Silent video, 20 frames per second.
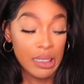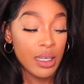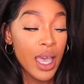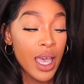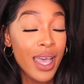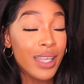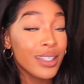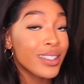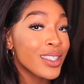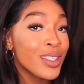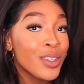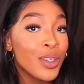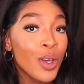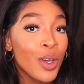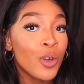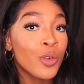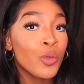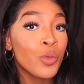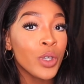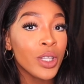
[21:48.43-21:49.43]
I still
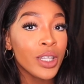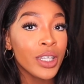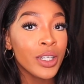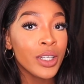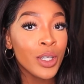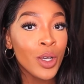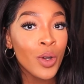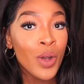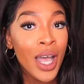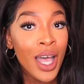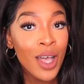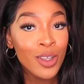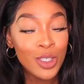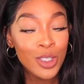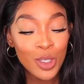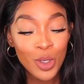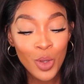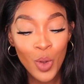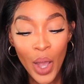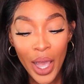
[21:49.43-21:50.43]
don't really know how
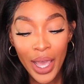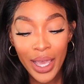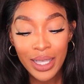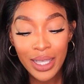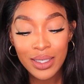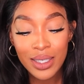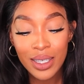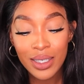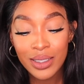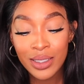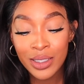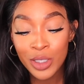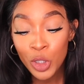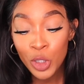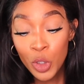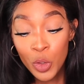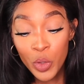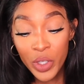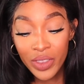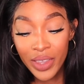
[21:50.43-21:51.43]
to quite
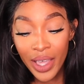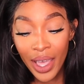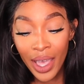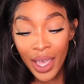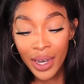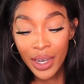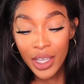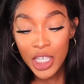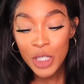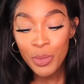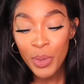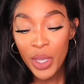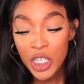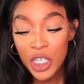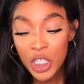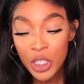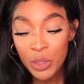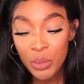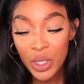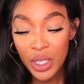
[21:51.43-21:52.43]
deal with that,
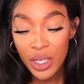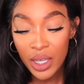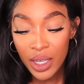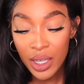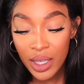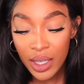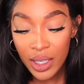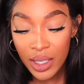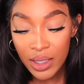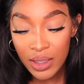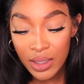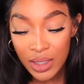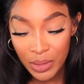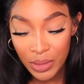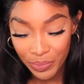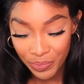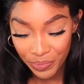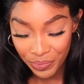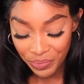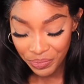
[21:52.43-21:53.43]
especially because,